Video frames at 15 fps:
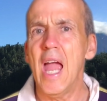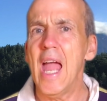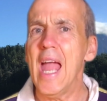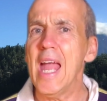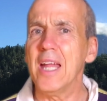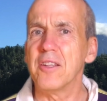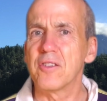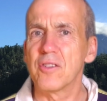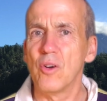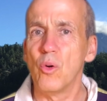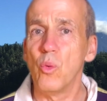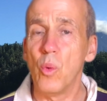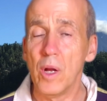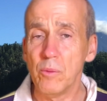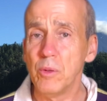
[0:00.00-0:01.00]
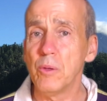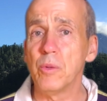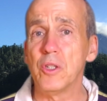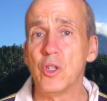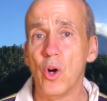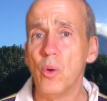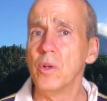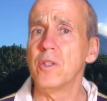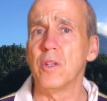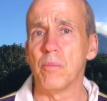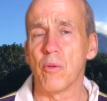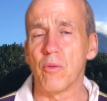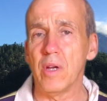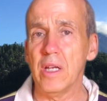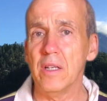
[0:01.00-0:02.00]
And so when we would go into
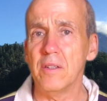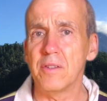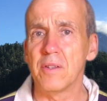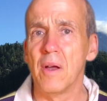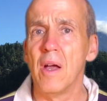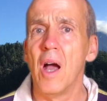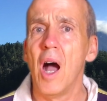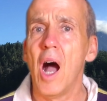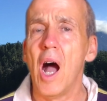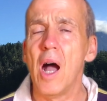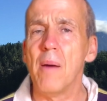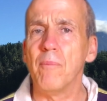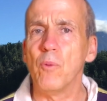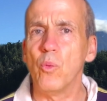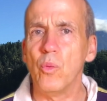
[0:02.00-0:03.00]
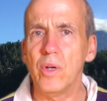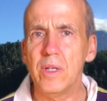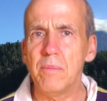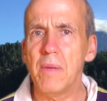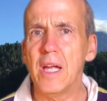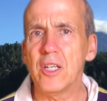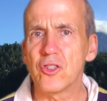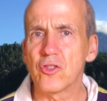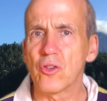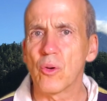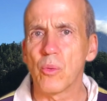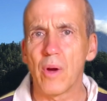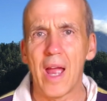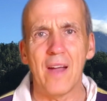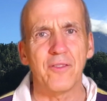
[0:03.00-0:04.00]
marinas, we make sure
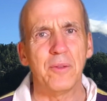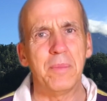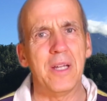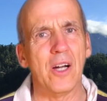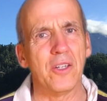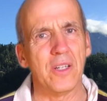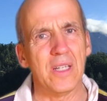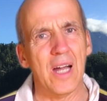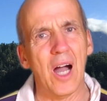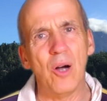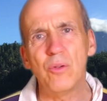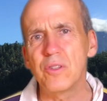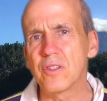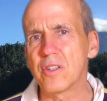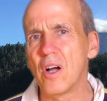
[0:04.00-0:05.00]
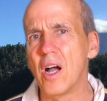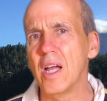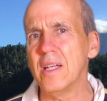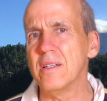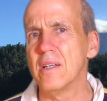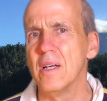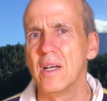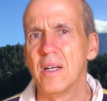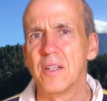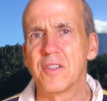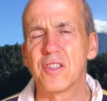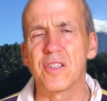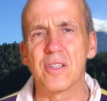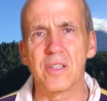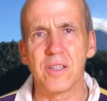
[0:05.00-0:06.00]
we have to be on an outside
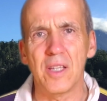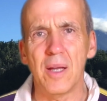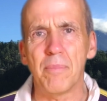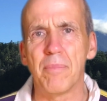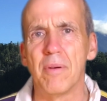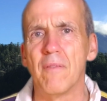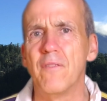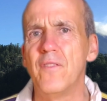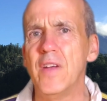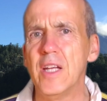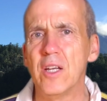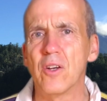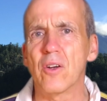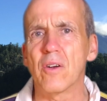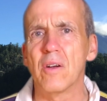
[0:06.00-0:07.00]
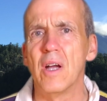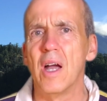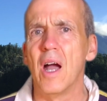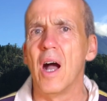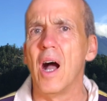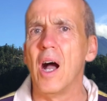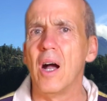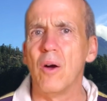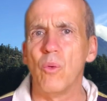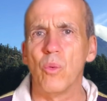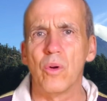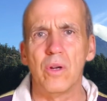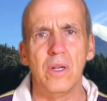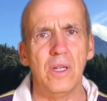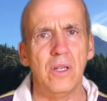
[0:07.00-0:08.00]
slip finger.
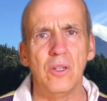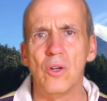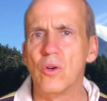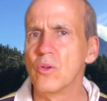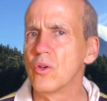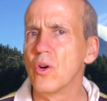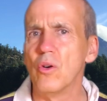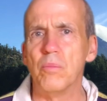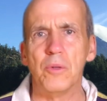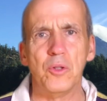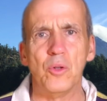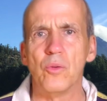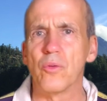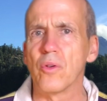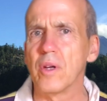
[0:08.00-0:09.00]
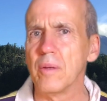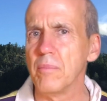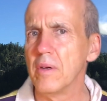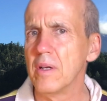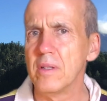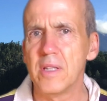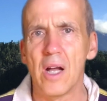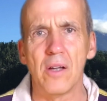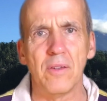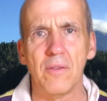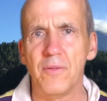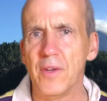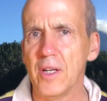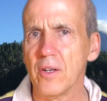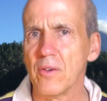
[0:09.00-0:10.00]
We don't go maneuvering down the
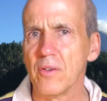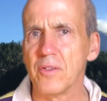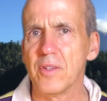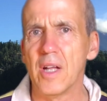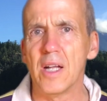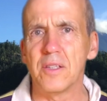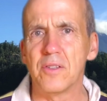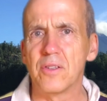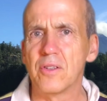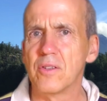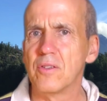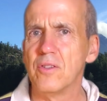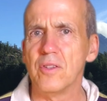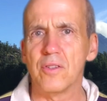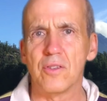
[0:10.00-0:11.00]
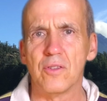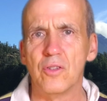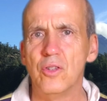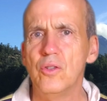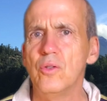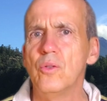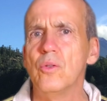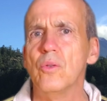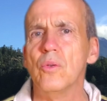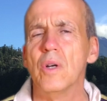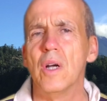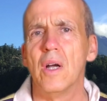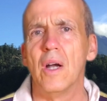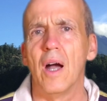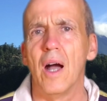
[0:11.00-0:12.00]
fingers. That's just too
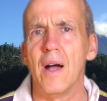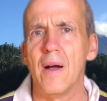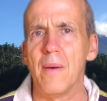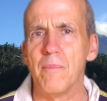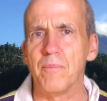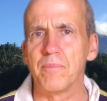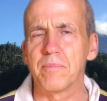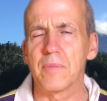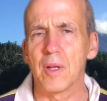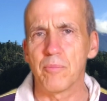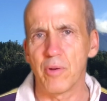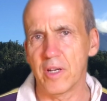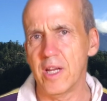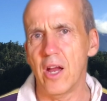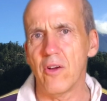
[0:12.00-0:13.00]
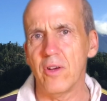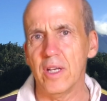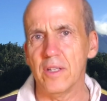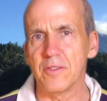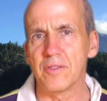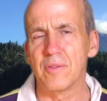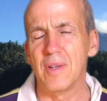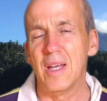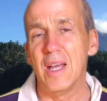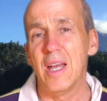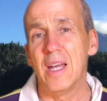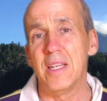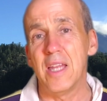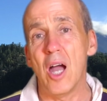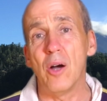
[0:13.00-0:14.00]
precarious.
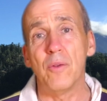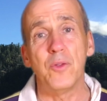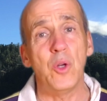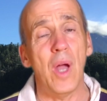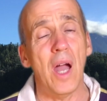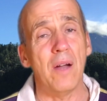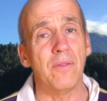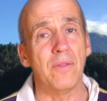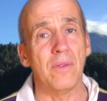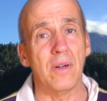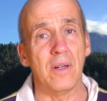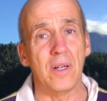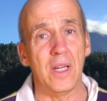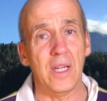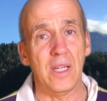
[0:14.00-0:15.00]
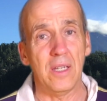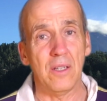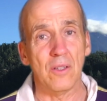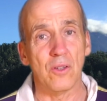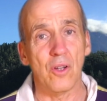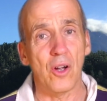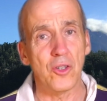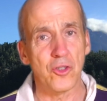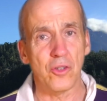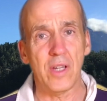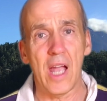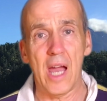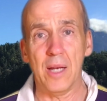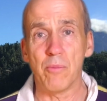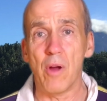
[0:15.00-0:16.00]
Now, if you have a larger
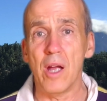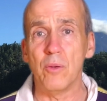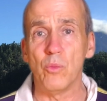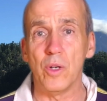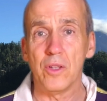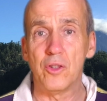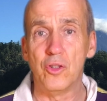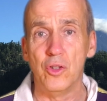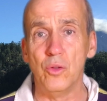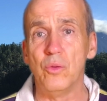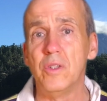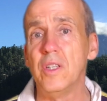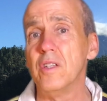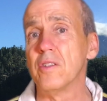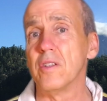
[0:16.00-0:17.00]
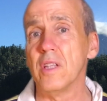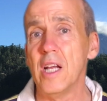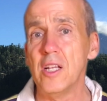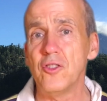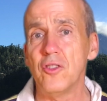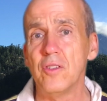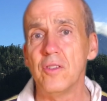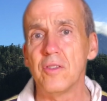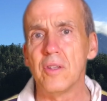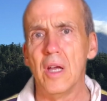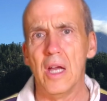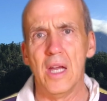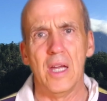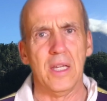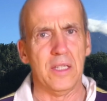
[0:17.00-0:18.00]
catamaran with 2 diesel engines,
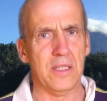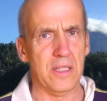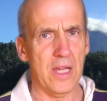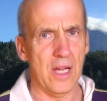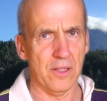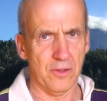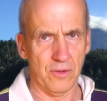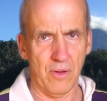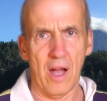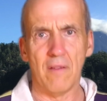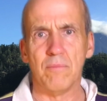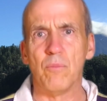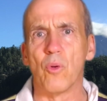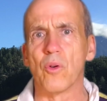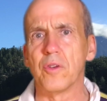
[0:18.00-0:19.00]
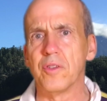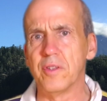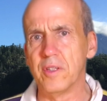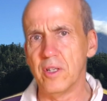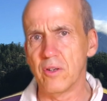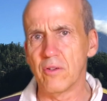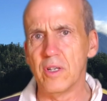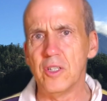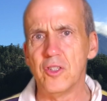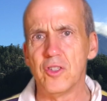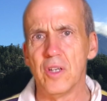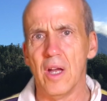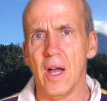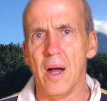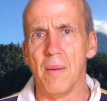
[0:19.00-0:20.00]
yes, you have more steerage,
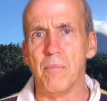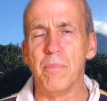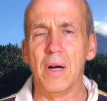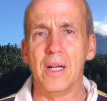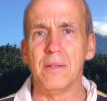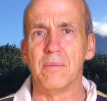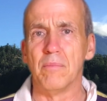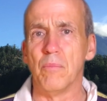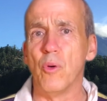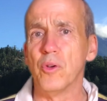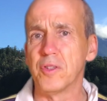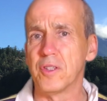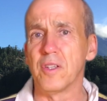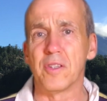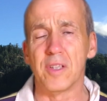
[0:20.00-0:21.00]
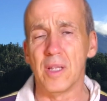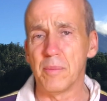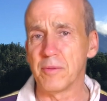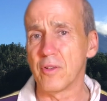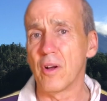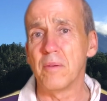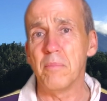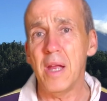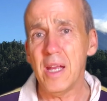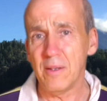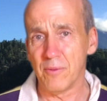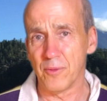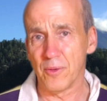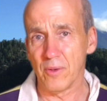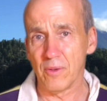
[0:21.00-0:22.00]
but most of the slips aren't made
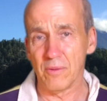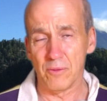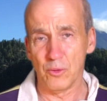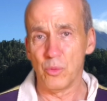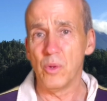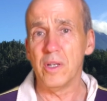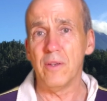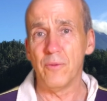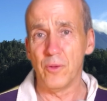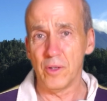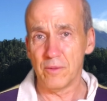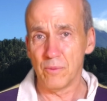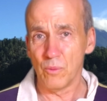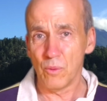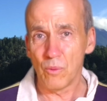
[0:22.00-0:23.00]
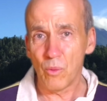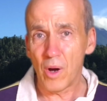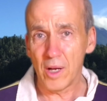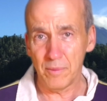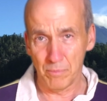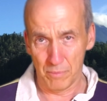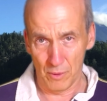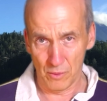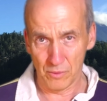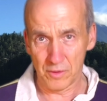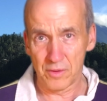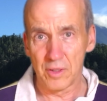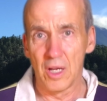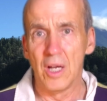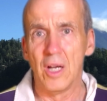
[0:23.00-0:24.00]
for 20-foot wide
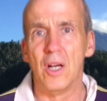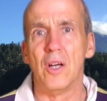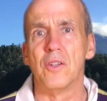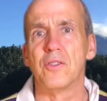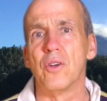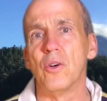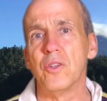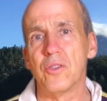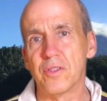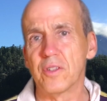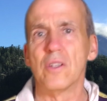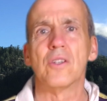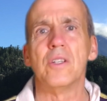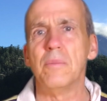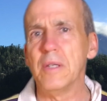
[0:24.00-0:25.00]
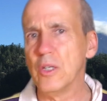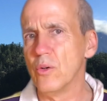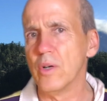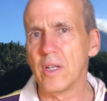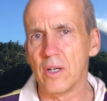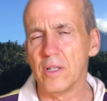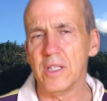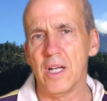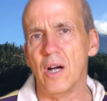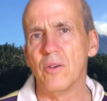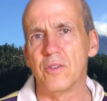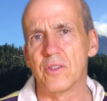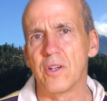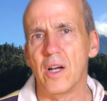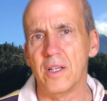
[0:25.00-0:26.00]
boats. So you're still going to be going on the
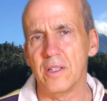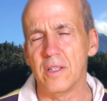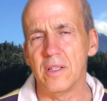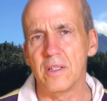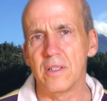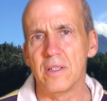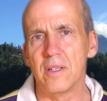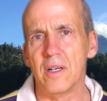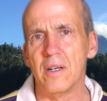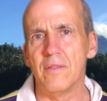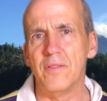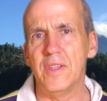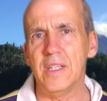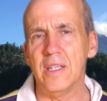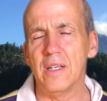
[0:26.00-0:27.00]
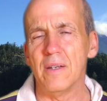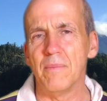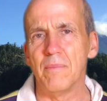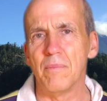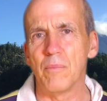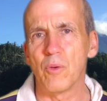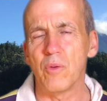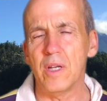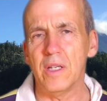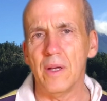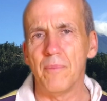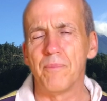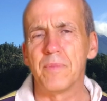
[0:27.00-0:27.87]
outside of the marina.